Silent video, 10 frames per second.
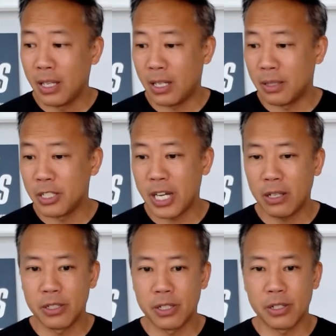Uh, the
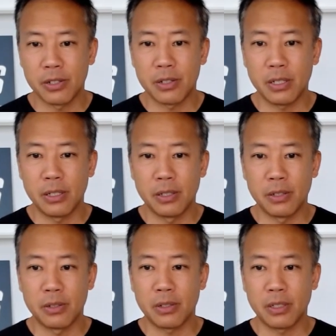challenge is,
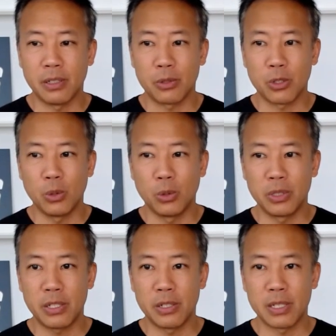is, you know, school
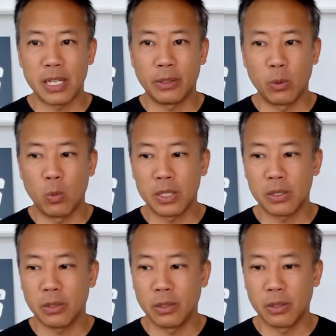teaches not only what
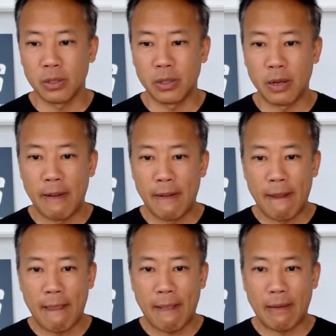to learn
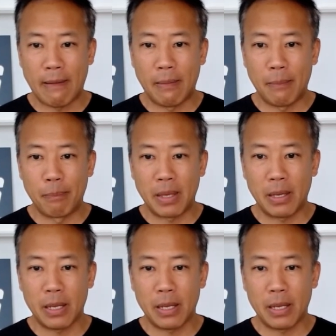um,